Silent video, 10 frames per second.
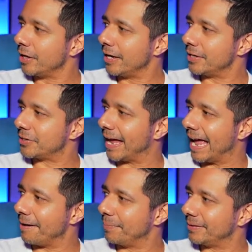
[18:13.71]
It's a
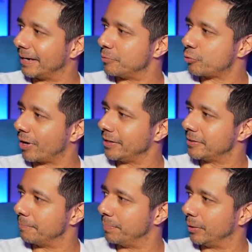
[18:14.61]
habit that I'm trying
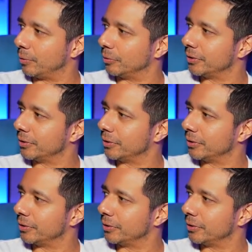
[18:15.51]
to build.